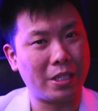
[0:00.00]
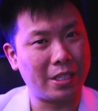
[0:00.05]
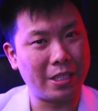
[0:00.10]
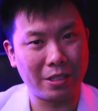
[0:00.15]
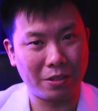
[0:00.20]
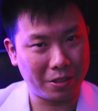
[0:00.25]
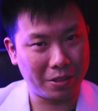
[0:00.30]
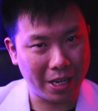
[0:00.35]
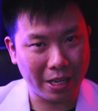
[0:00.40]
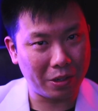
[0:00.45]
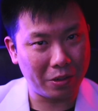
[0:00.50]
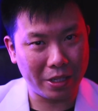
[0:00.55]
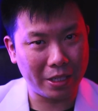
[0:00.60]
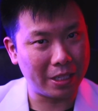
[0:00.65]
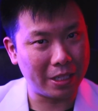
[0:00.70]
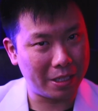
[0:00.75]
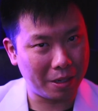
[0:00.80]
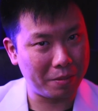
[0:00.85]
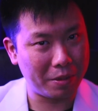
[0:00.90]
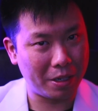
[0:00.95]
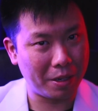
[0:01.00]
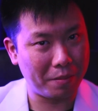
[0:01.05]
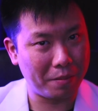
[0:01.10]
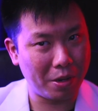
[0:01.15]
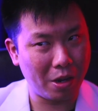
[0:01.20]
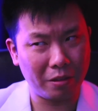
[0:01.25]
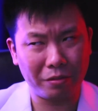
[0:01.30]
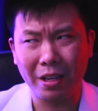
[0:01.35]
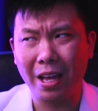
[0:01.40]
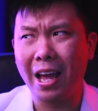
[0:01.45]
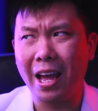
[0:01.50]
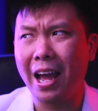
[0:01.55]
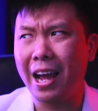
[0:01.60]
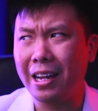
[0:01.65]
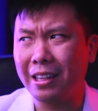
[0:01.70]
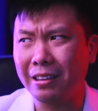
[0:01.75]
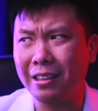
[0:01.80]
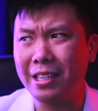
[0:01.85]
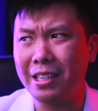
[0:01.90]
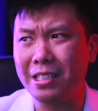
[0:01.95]
single title in the WWF,
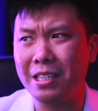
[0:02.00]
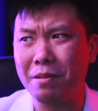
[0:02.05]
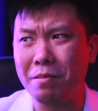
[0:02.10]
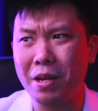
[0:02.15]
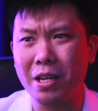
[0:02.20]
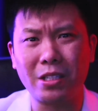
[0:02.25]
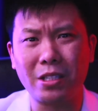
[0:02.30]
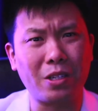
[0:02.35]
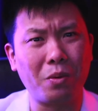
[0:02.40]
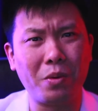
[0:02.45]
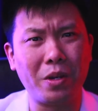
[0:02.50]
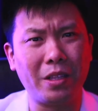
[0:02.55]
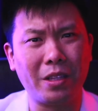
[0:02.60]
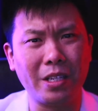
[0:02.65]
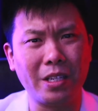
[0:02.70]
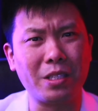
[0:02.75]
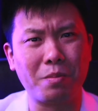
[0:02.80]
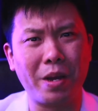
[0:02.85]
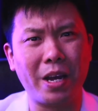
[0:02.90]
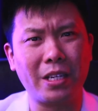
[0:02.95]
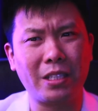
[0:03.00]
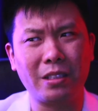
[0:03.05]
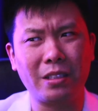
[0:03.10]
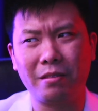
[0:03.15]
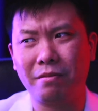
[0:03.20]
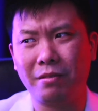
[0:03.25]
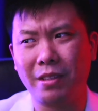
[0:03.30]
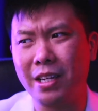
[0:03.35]
at least he managed to win this match.